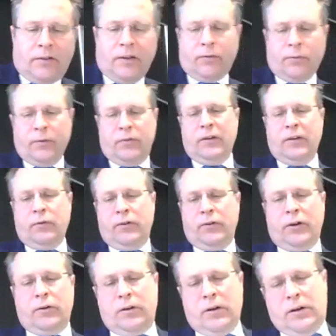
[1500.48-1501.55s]
this was
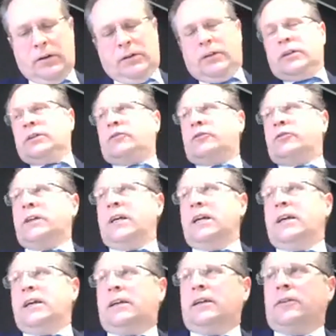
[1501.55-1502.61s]
a
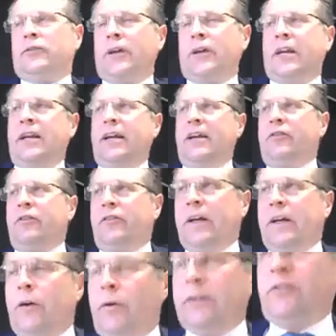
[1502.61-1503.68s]
tricky and
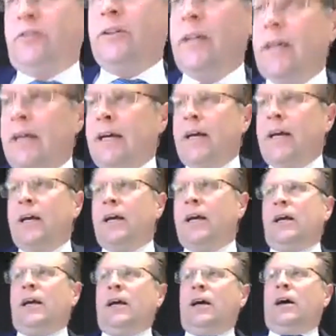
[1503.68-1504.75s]
interesting question.
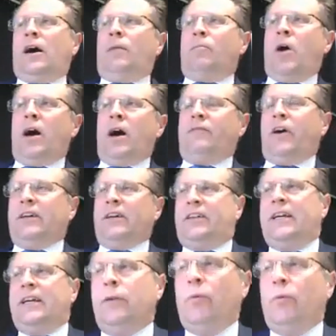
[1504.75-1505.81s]
My advice
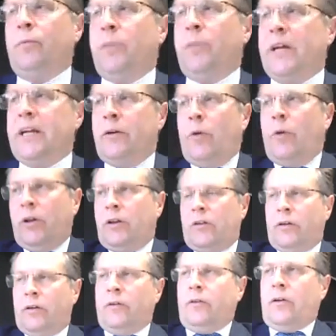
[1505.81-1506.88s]
here would be, well,
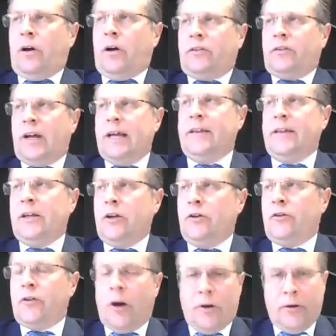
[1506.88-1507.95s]
I'll say that you
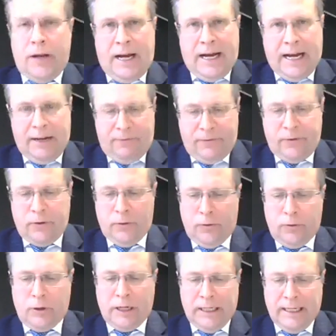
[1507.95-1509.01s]
don't have
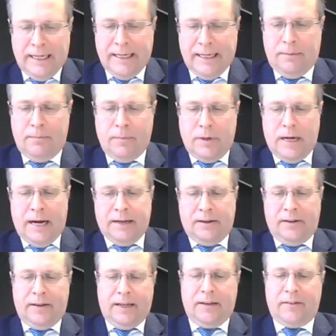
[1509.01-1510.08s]
to claim
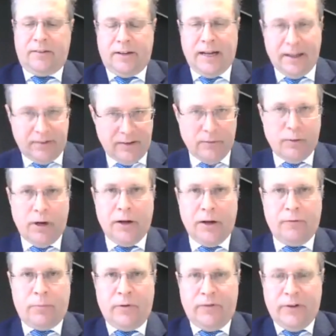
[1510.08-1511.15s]
under the instant asset
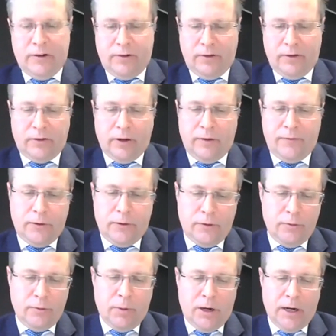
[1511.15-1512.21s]
write-off provisions. So if you
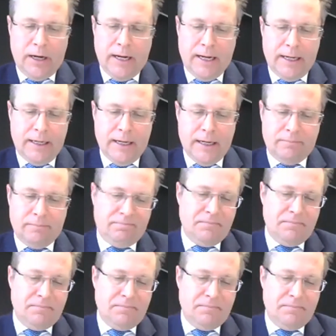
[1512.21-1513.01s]
do buy